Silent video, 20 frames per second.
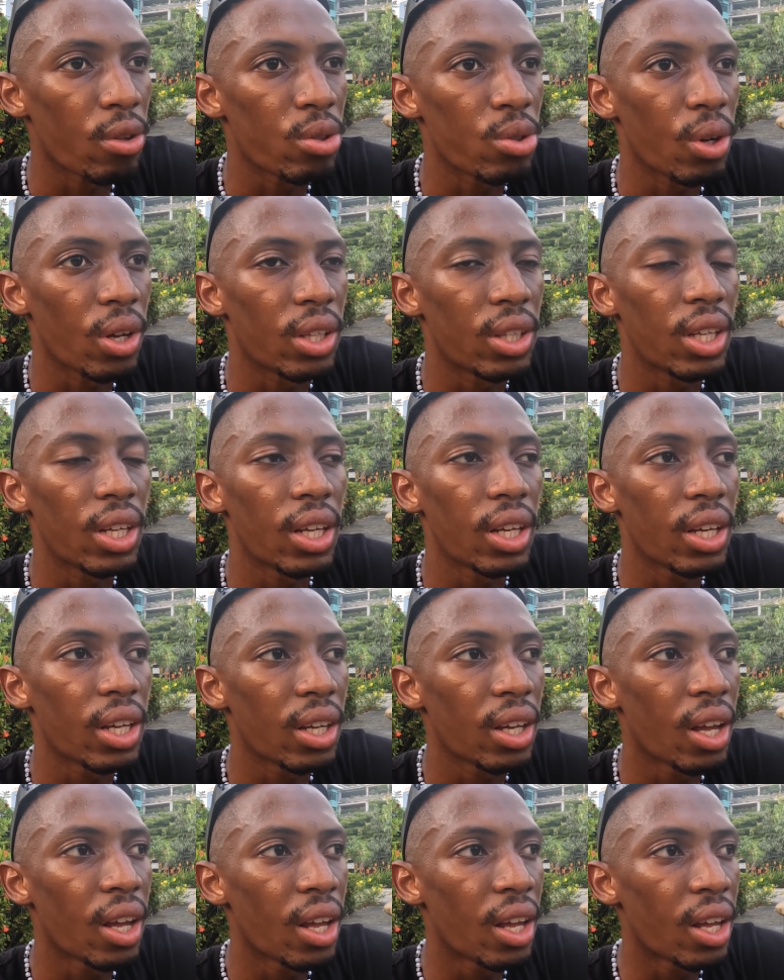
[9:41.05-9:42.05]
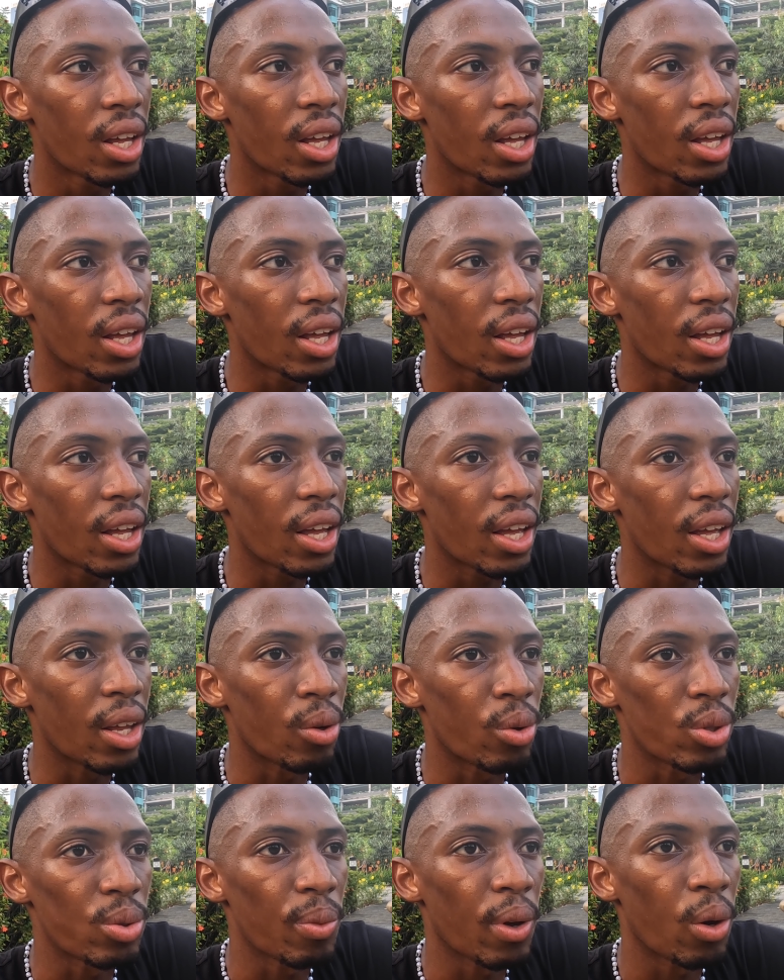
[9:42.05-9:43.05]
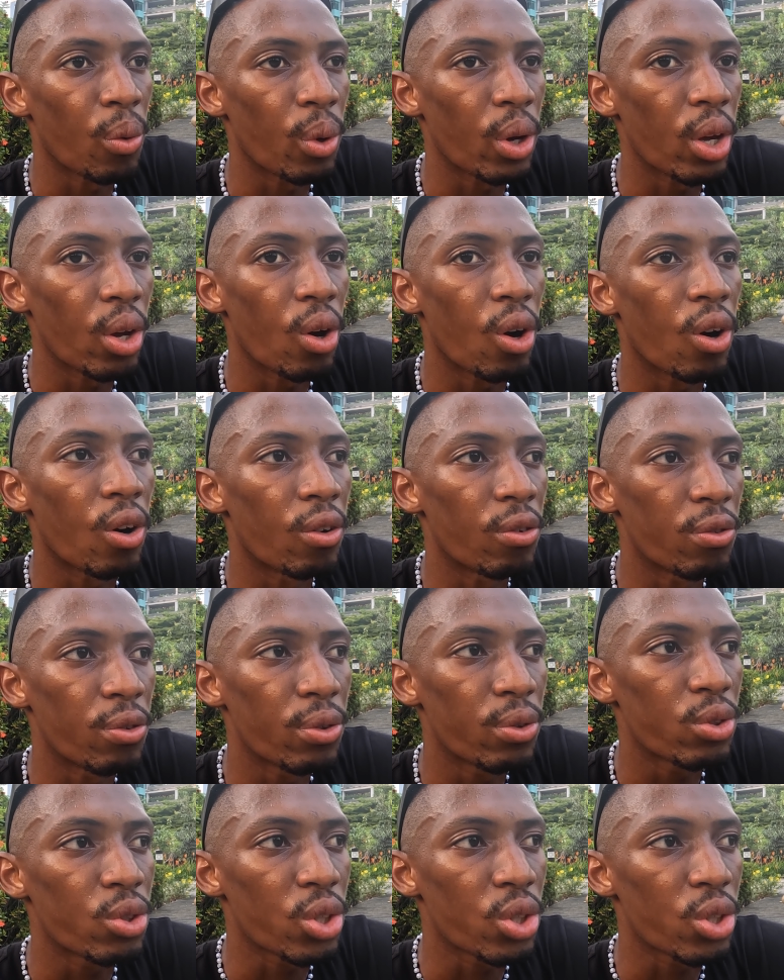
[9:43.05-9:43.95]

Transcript: So I think it was my way of